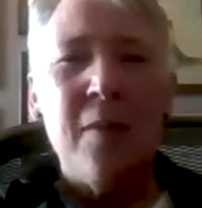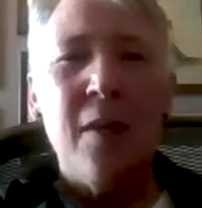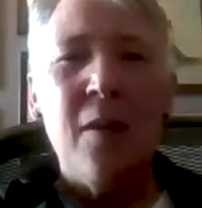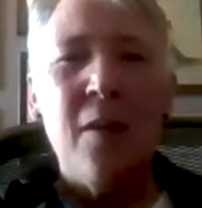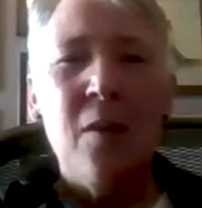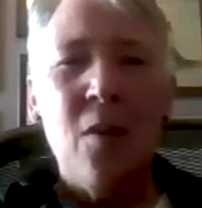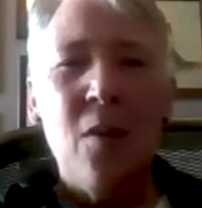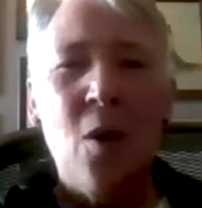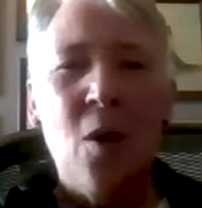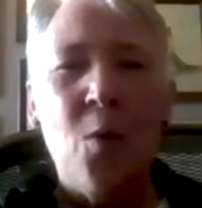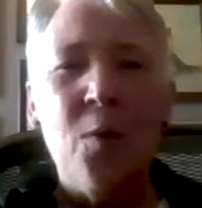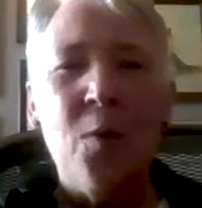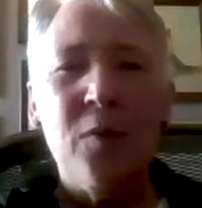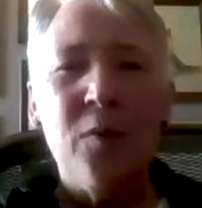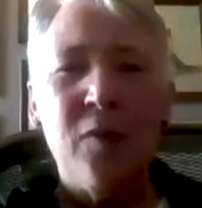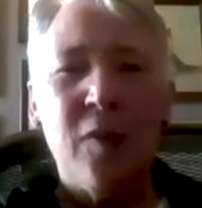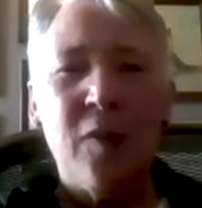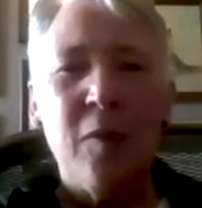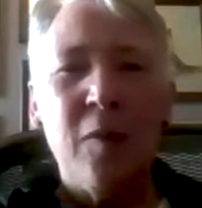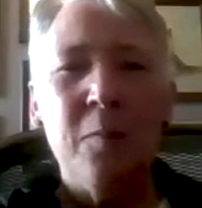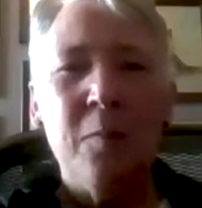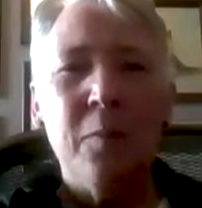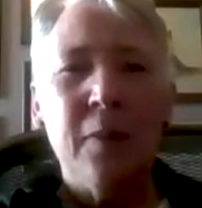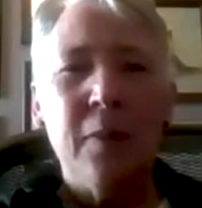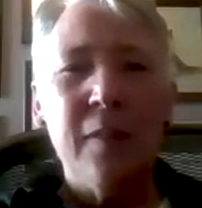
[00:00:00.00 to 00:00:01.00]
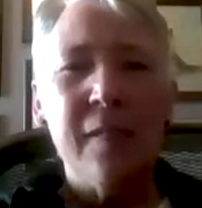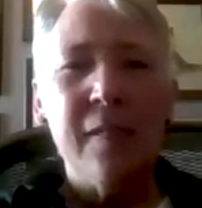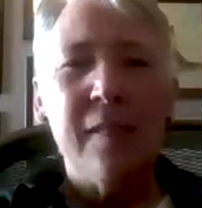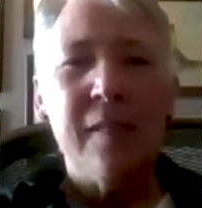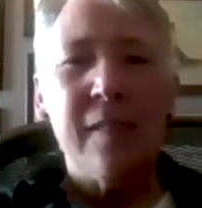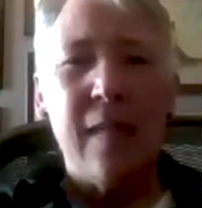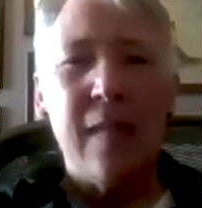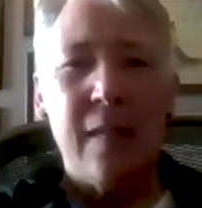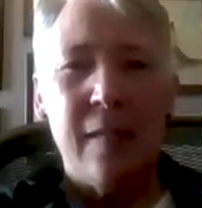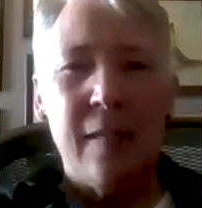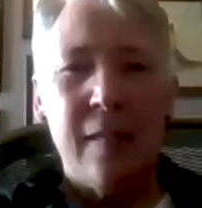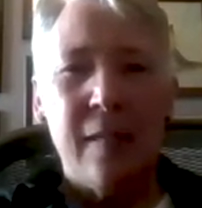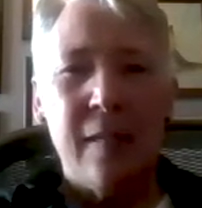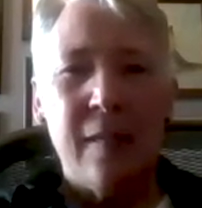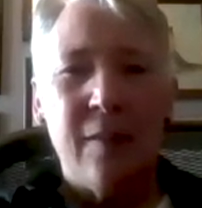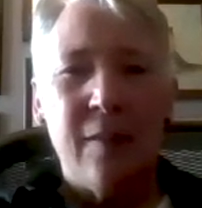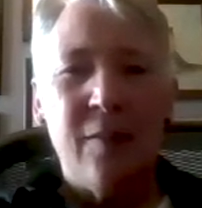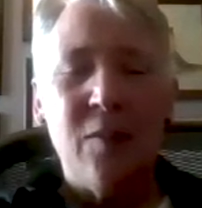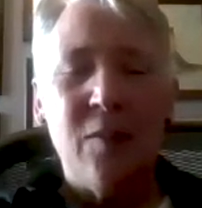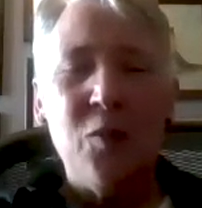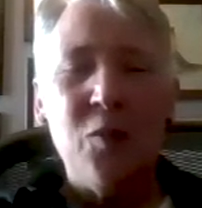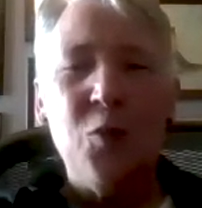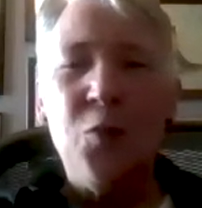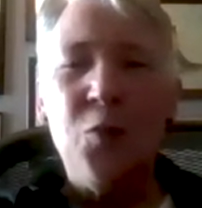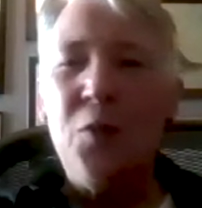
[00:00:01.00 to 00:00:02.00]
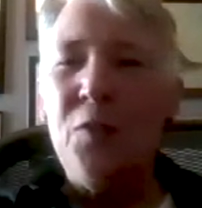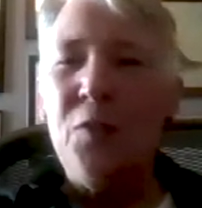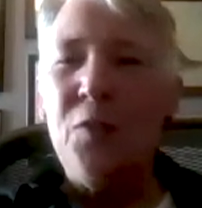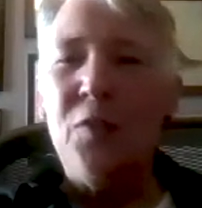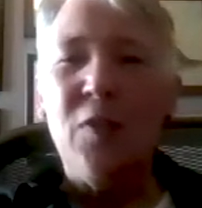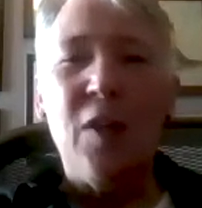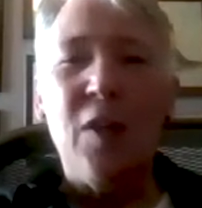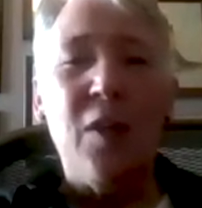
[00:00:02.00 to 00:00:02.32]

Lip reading: that no is a complete sentence. You can